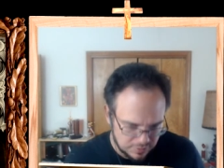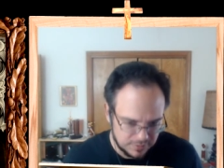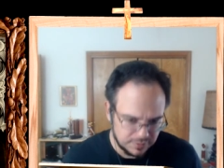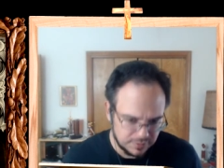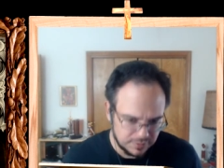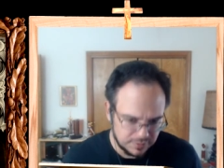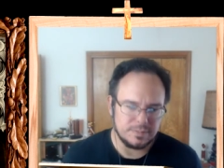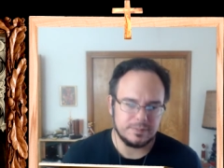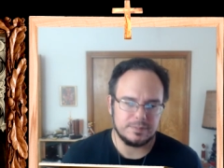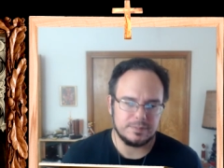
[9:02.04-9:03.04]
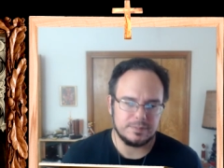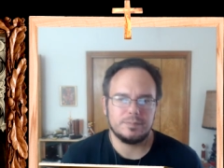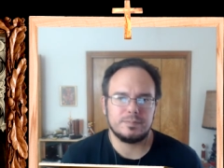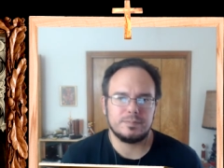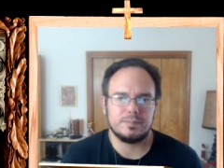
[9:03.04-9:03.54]
Well, I
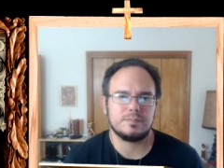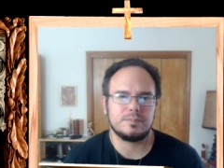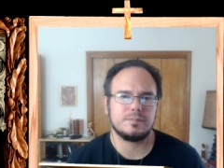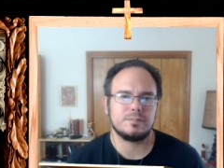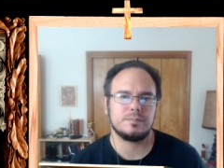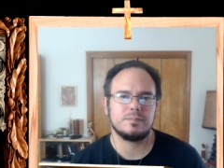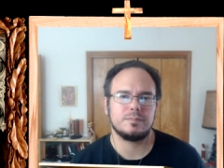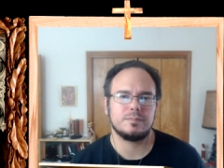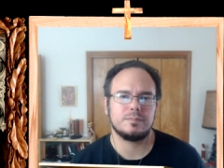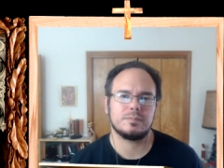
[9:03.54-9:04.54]
think there's just